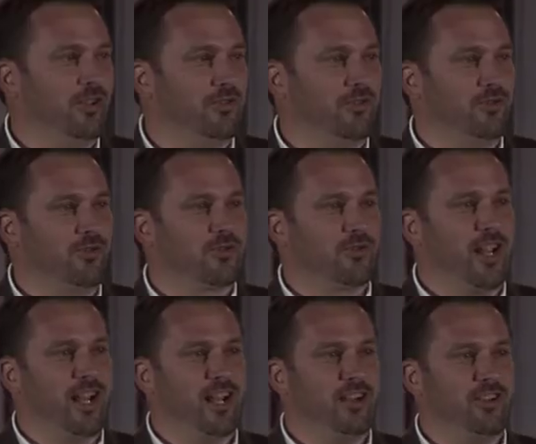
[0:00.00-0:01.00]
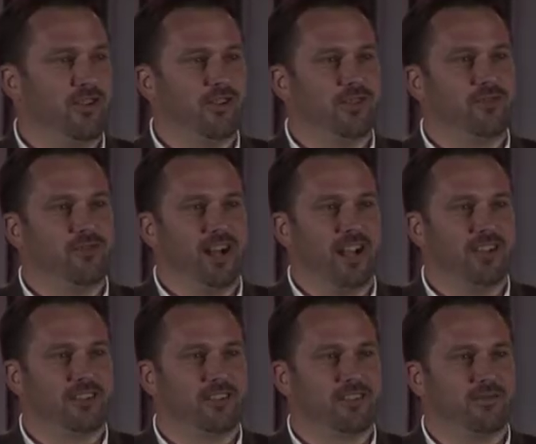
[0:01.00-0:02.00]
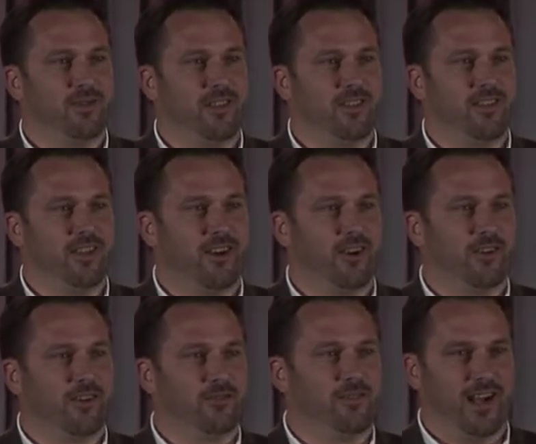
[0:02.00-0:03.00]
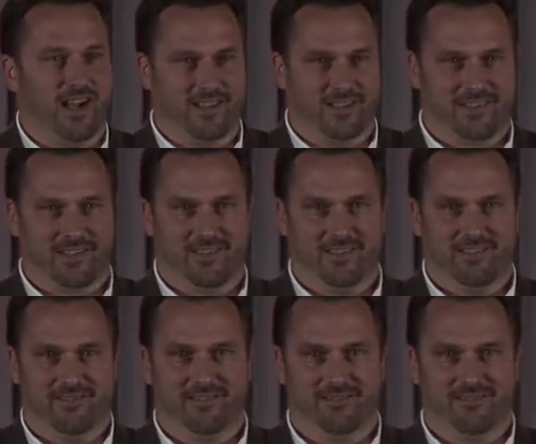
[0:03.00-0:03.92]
you to trade your device with their device.